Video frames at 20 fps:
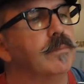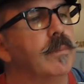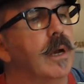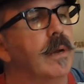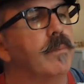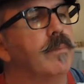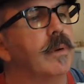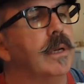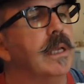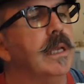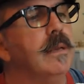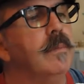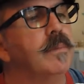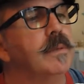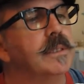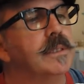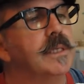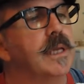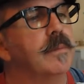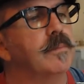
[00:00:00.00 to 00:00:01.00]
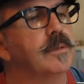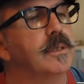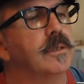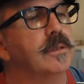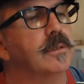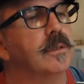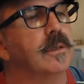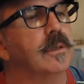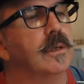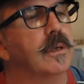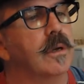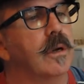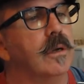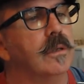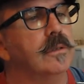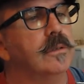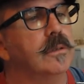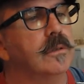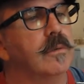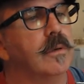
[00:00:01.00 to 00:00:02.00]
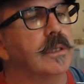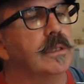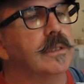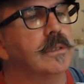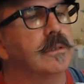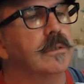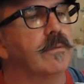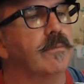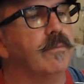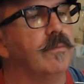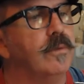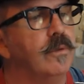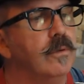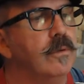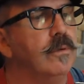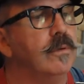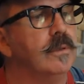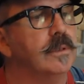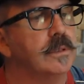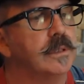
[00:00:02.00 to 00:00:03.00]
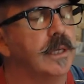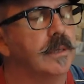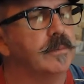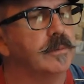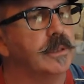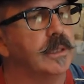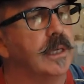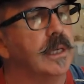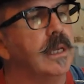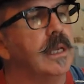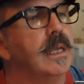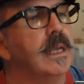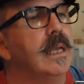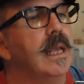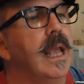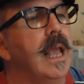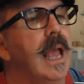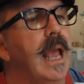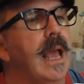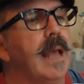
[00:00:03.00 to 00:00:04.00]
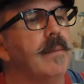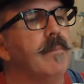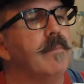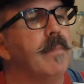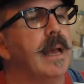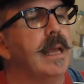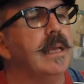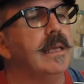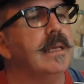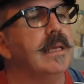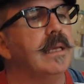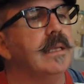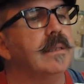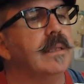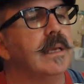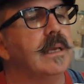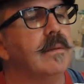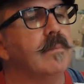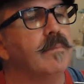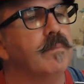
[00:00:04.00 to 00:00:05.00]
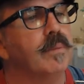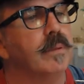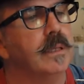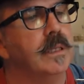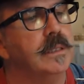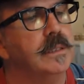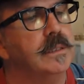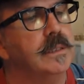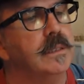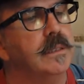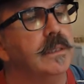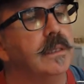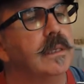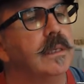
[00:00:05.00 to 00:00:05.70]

By bringing perception to the consequences of neuroception and making the implicit